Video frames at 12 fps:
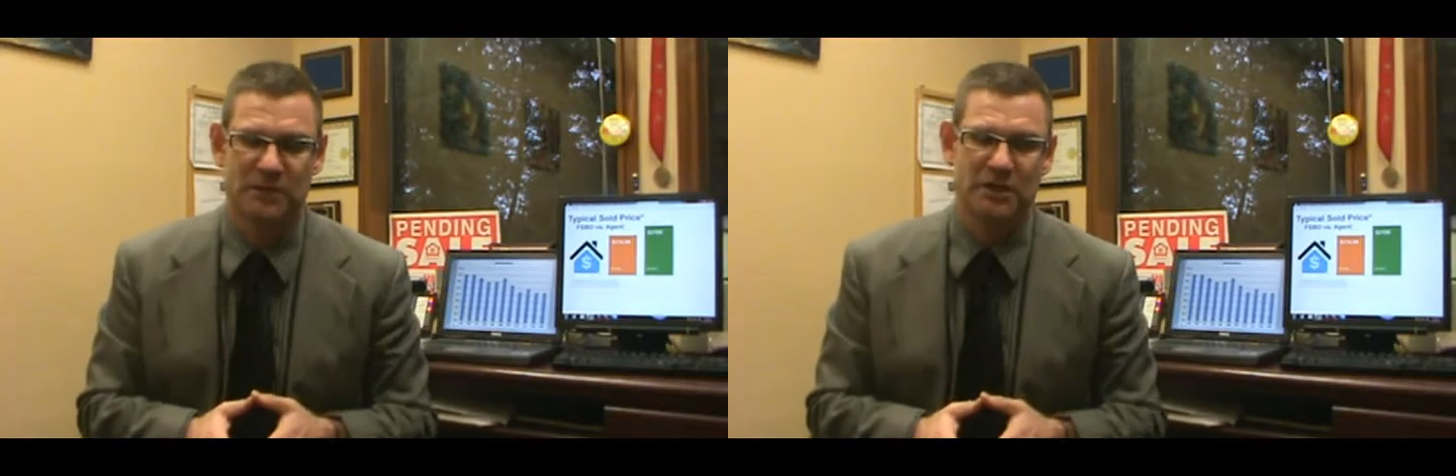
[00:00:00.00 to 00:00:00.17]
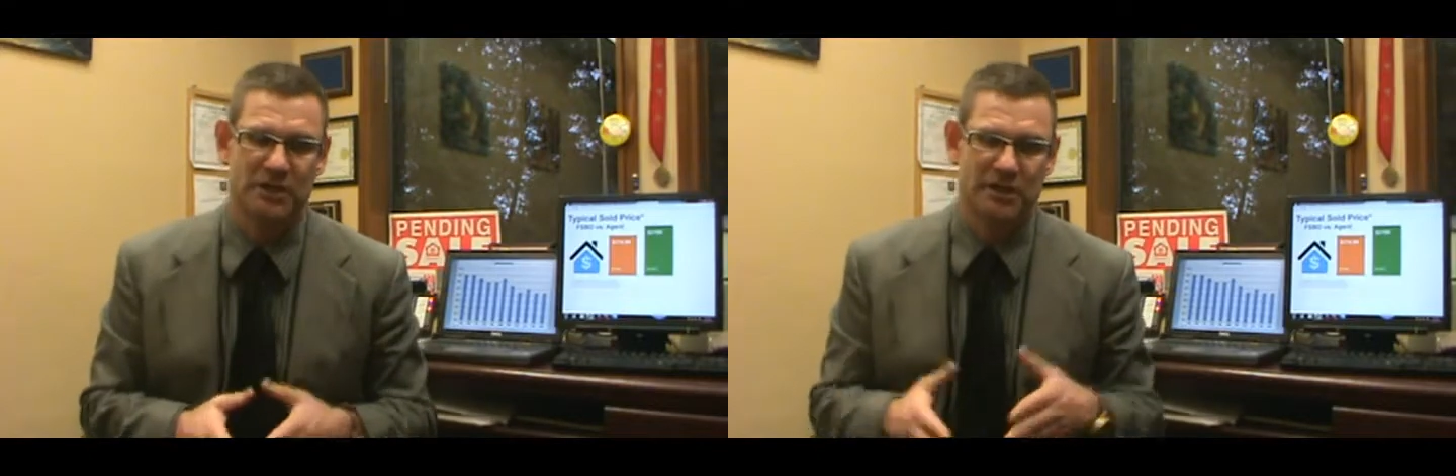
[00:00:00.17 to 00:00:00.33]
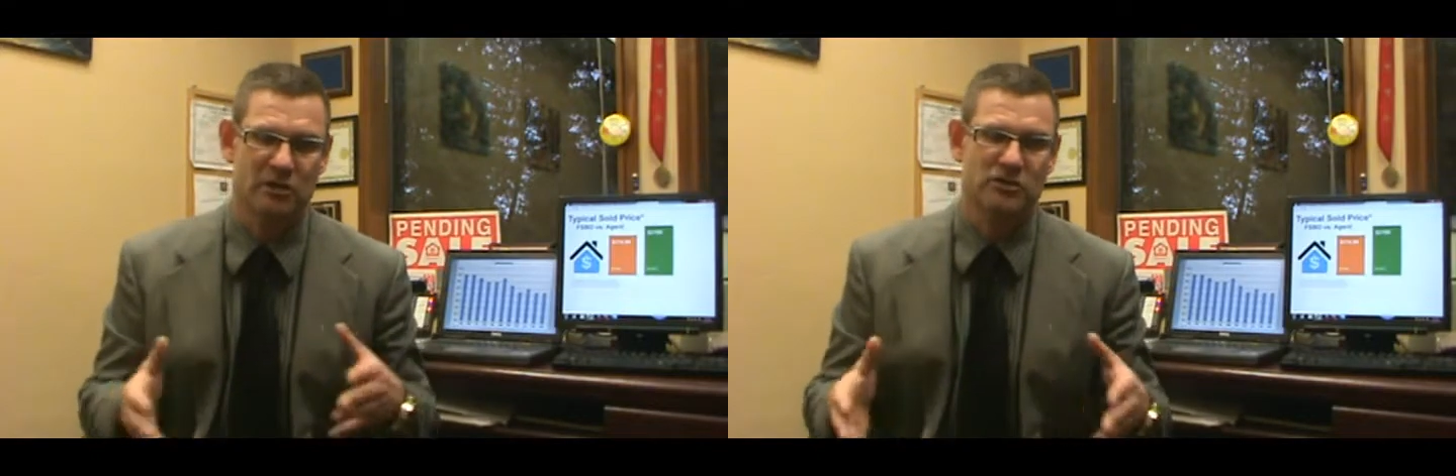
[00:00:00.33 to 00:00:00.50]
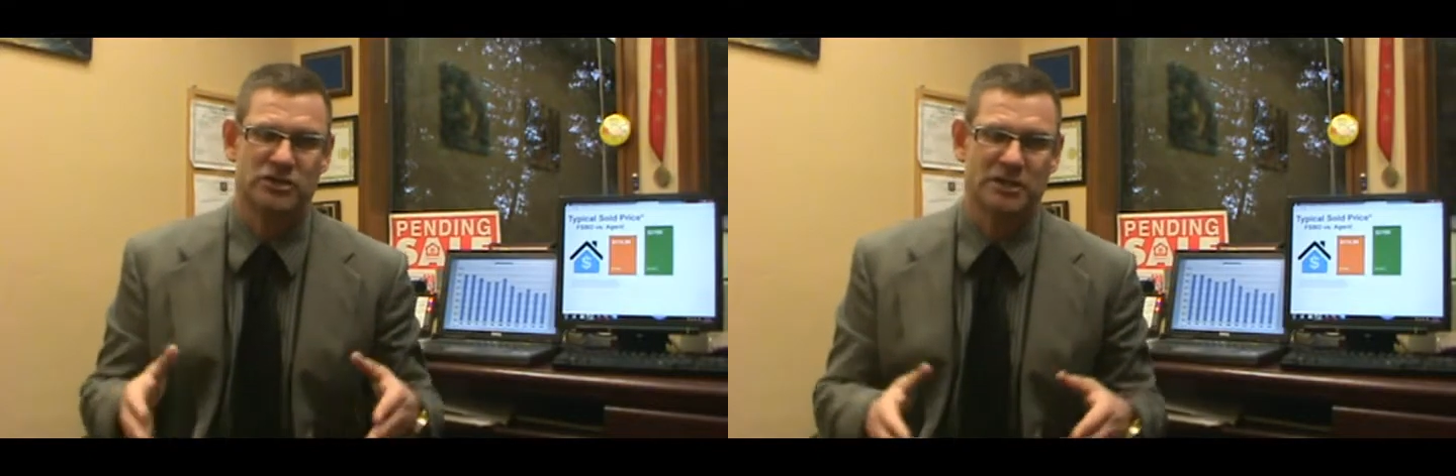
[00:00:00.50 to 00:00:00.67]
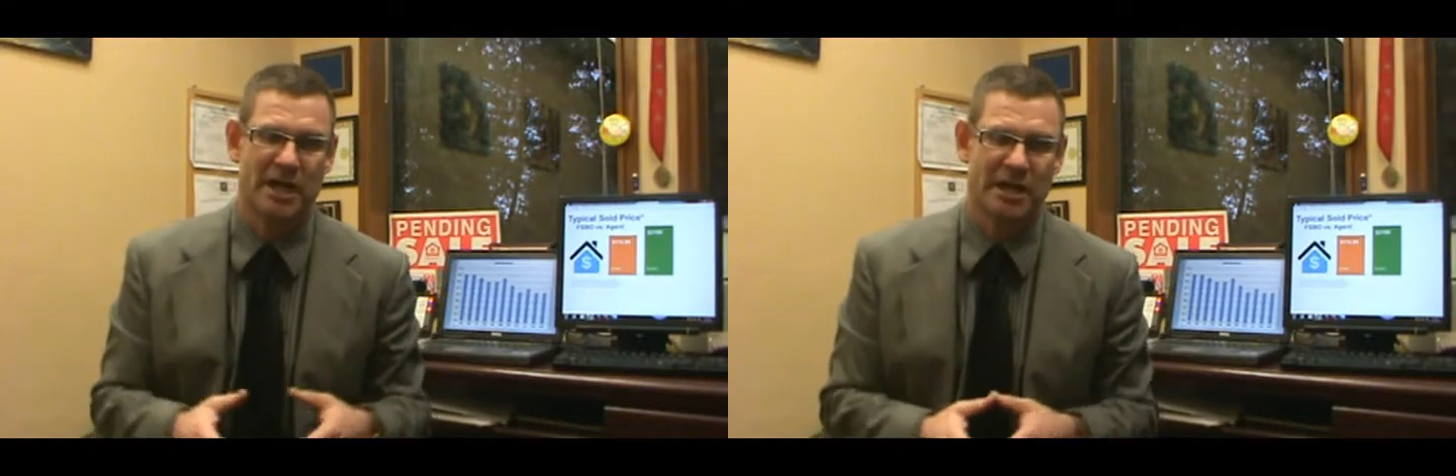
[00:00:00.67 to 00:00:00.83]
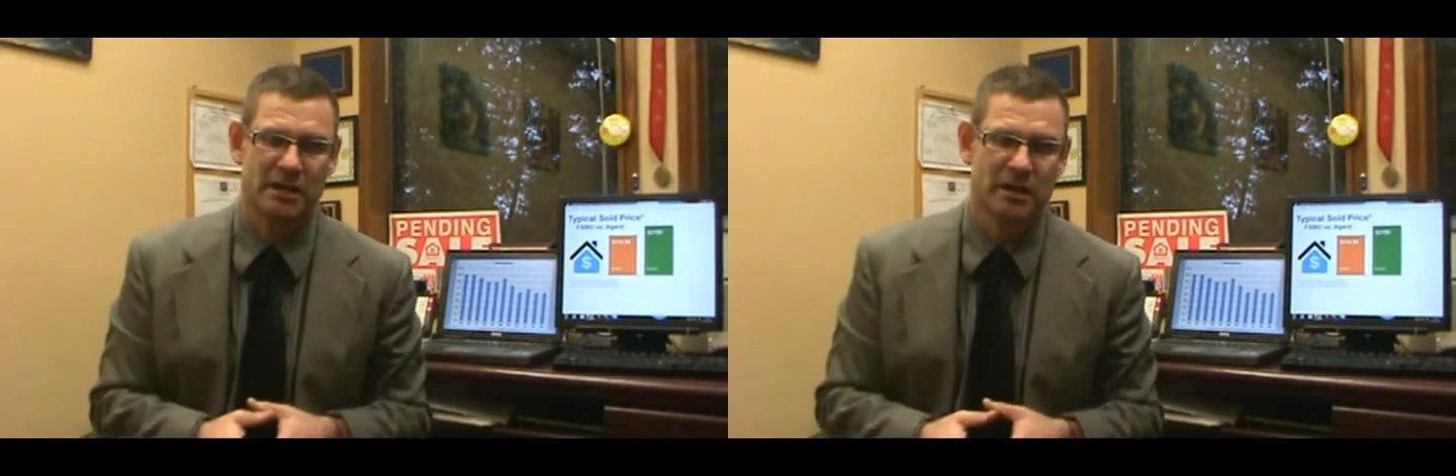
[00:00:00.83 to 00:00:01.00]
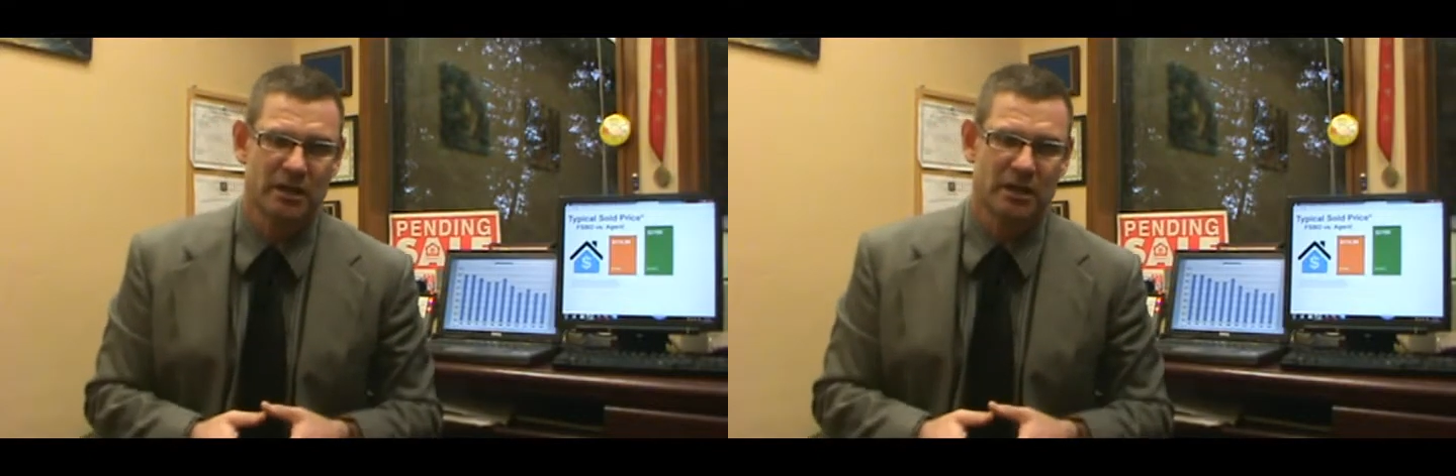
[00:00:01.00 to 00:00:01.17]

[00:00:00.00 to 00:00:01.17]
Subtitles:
negotiate